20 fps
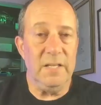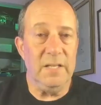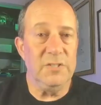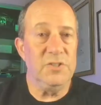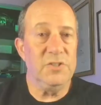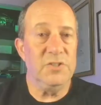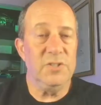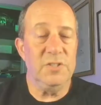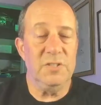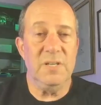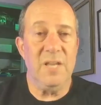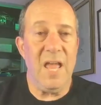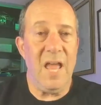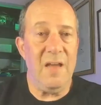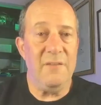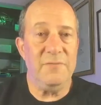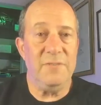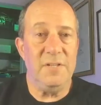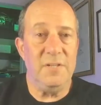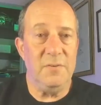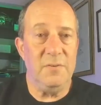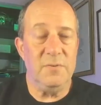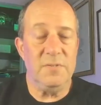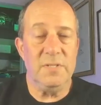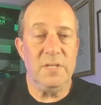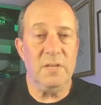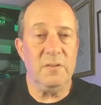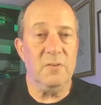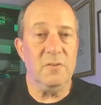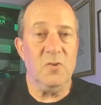It shouldn't have to use
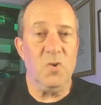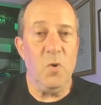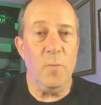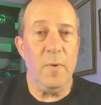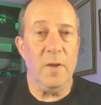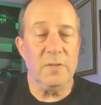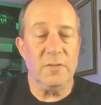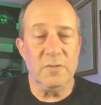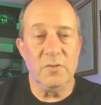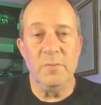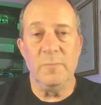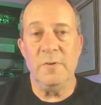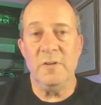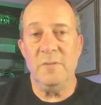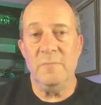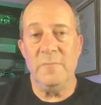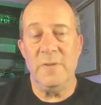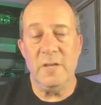nickel cobalt aluminum,